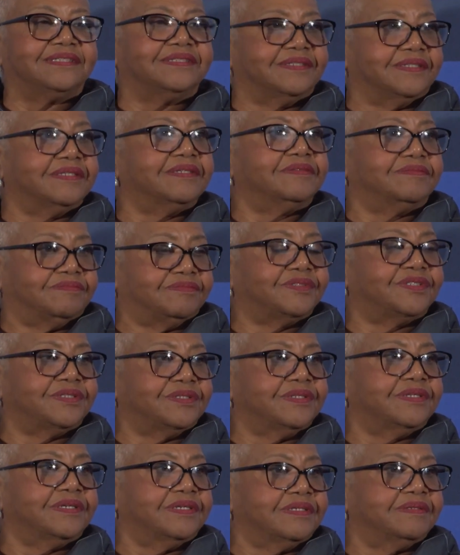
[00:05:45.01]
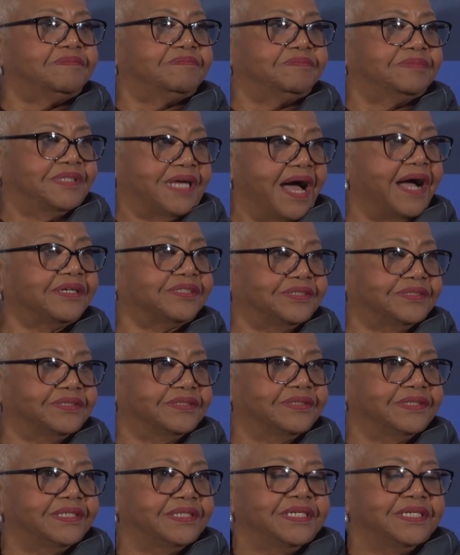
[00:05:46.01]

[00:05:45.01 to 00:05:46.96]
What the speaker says: to the doctor